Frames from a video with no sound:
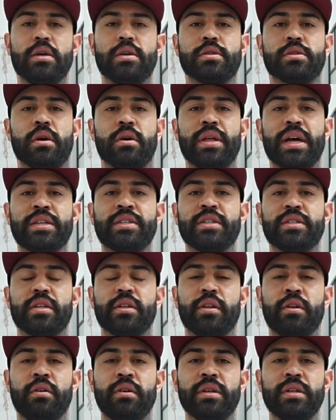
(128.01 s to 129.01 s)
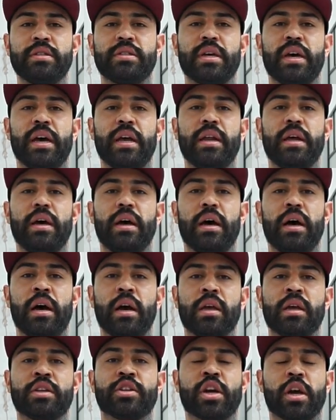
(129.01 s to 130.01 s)
So that's just a little insight. Uh,
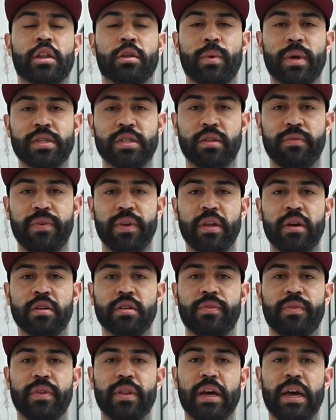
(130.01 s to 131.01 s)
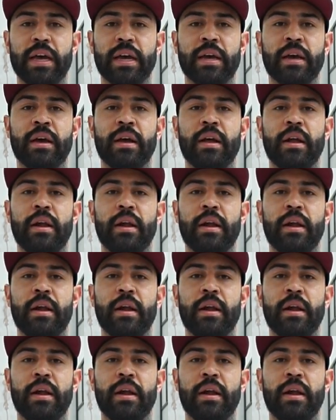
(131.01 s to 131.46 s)
you can check out the rest of the videos if you like,